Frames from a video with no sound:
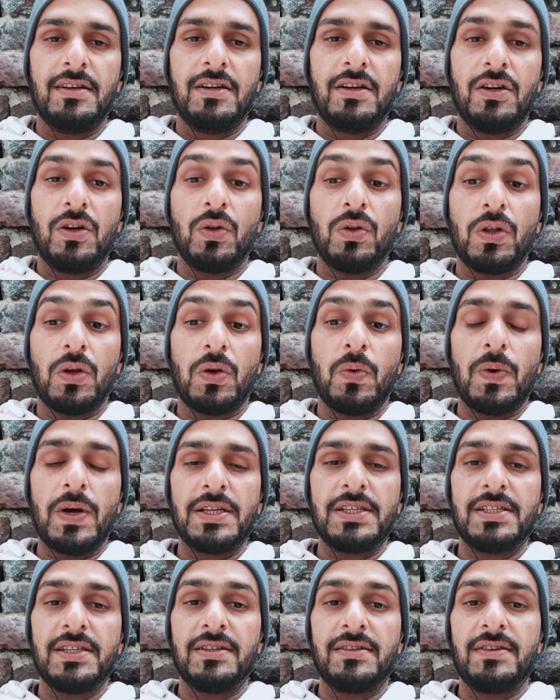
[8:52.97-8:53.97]
Now the
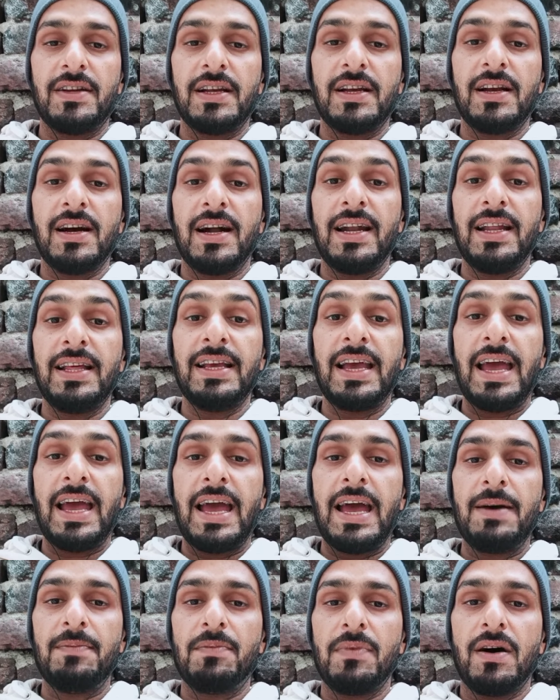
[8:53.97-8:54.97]
question regarding
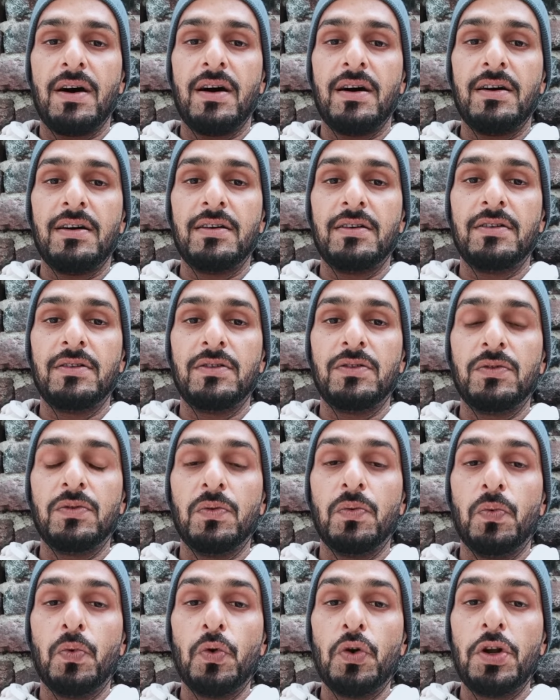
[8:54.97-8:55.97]
Emma
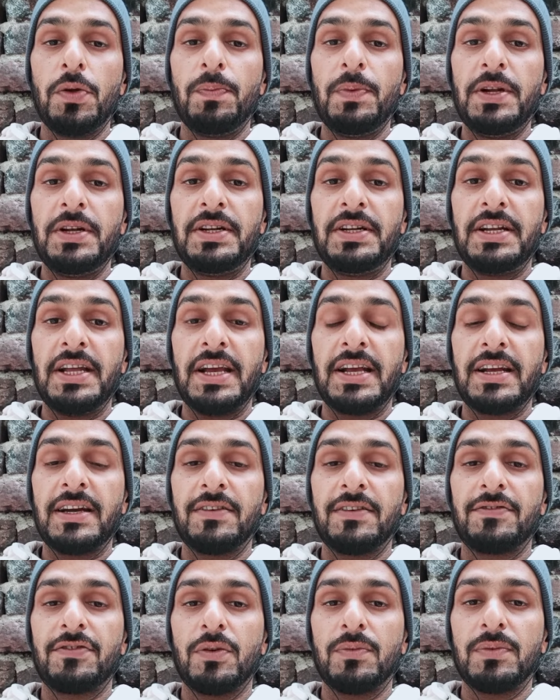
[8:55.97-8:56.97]
would be
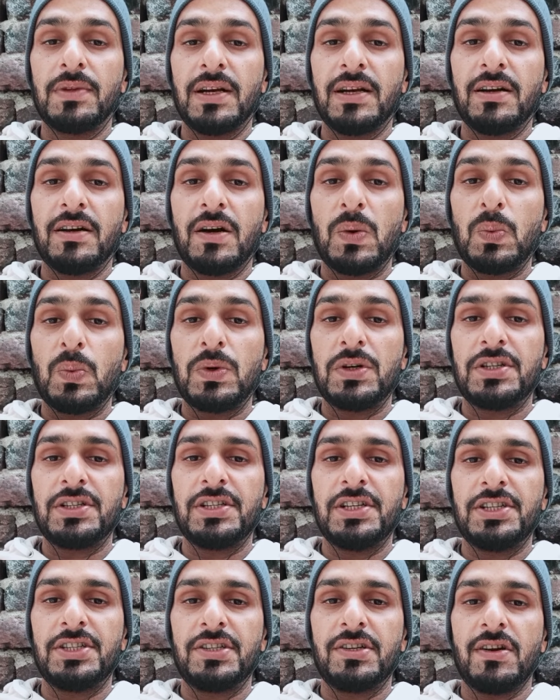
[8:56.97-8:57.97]
taken from the
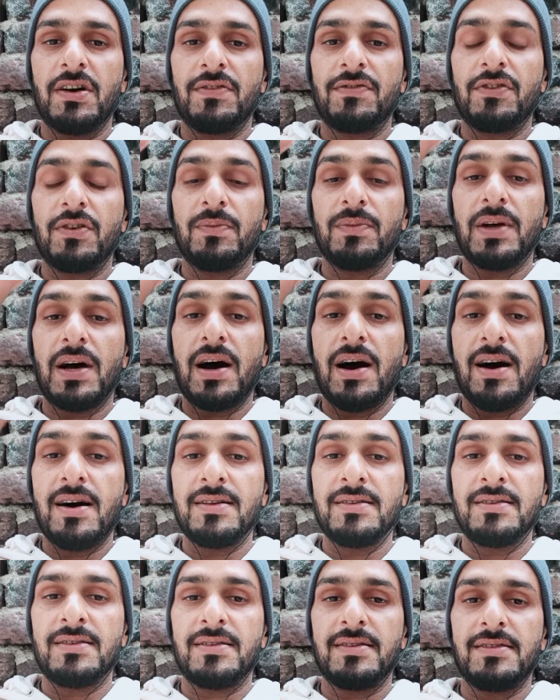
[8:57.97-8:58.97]
conversation or from the
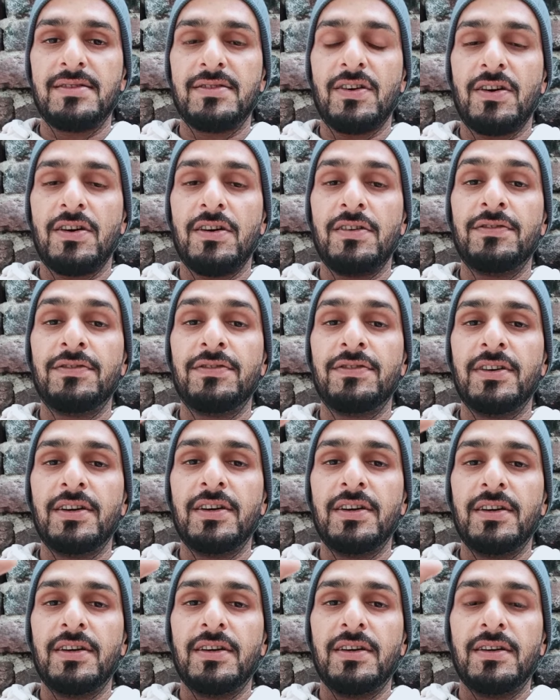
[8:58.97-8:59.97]
answers of
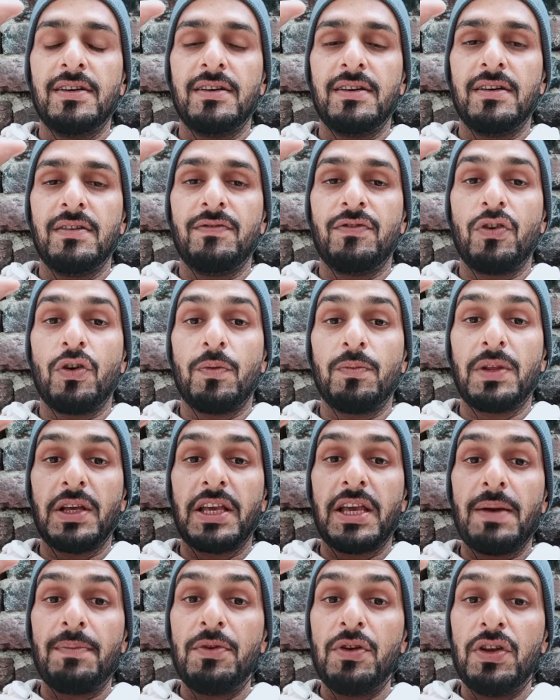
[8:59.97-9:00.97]
from the
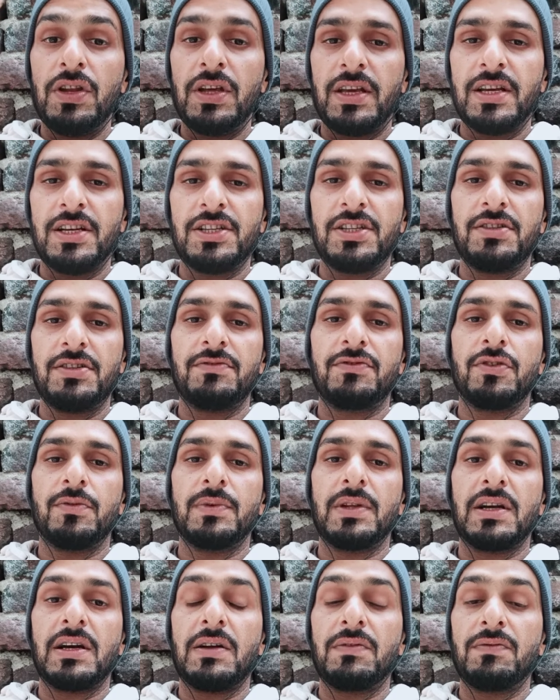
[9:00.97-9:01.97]
communication, from
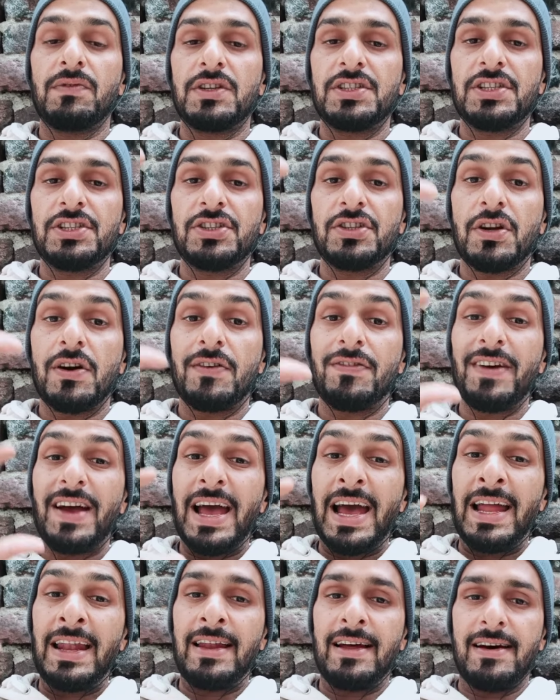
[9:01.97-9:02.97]
the conversation of
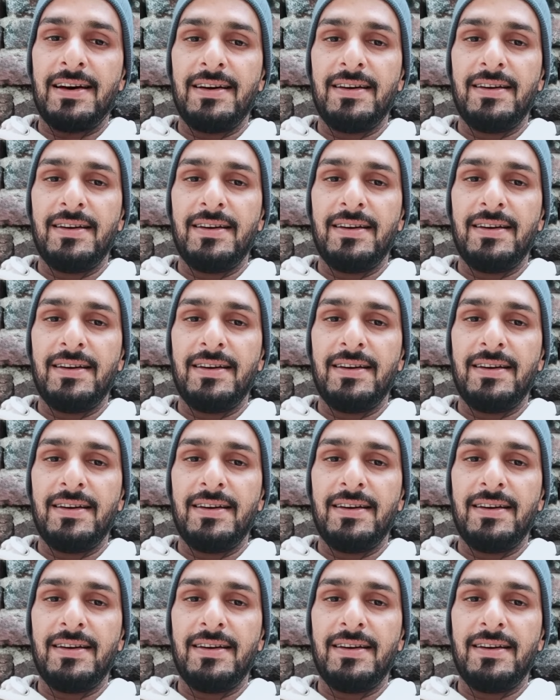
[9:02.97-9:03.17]
Anna.